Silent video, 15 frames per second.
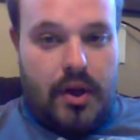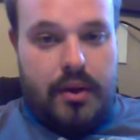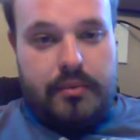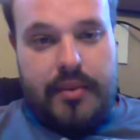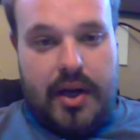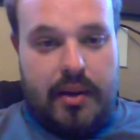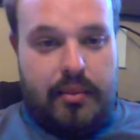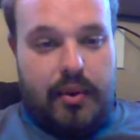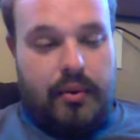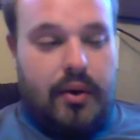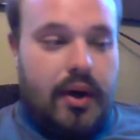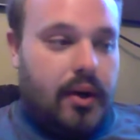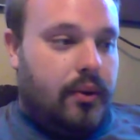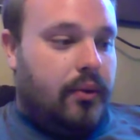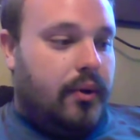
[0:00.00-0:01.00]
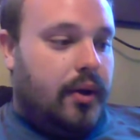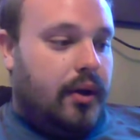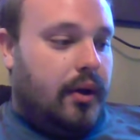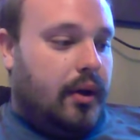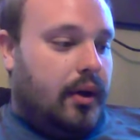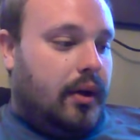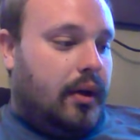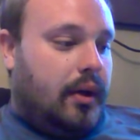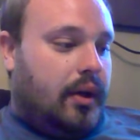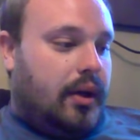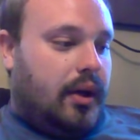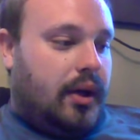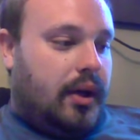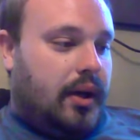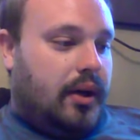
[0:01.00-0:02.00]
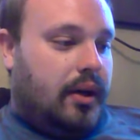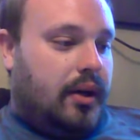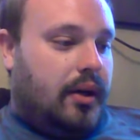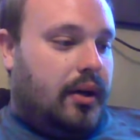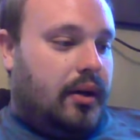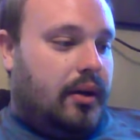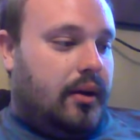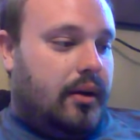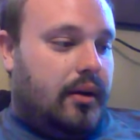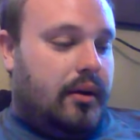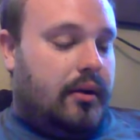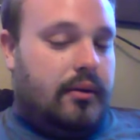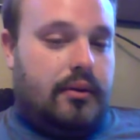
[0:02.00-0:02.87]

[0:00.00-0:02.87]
up and down my road, and I